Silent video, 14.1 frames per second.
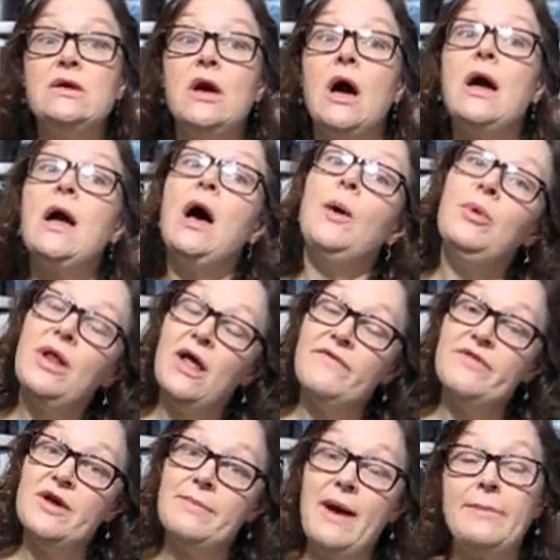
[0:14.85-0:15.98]
a couple of
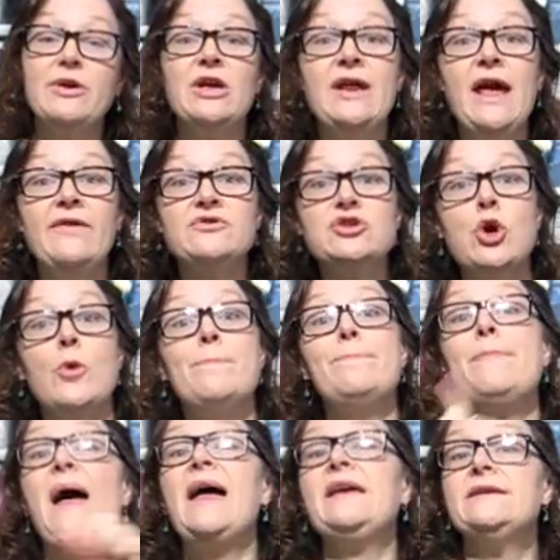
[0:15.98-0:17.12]
them I'm going to have to go
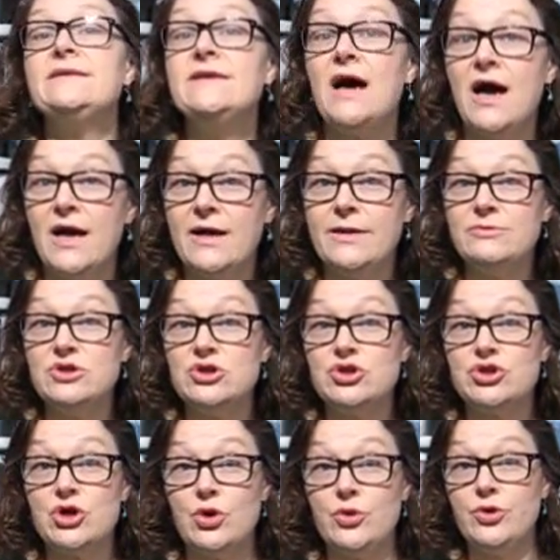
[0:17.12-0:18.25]
back in time to
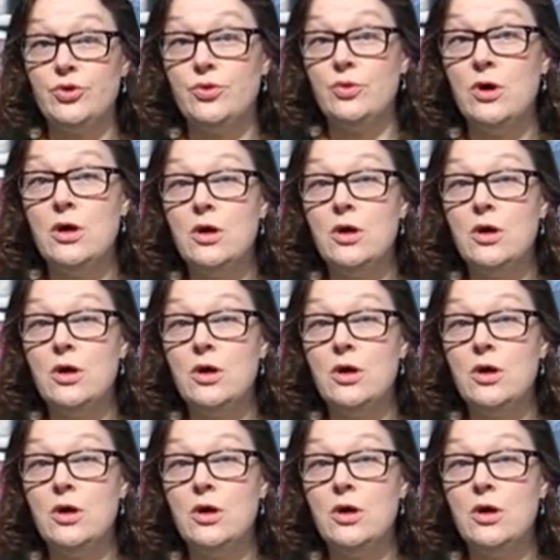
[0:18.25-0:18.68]
show you.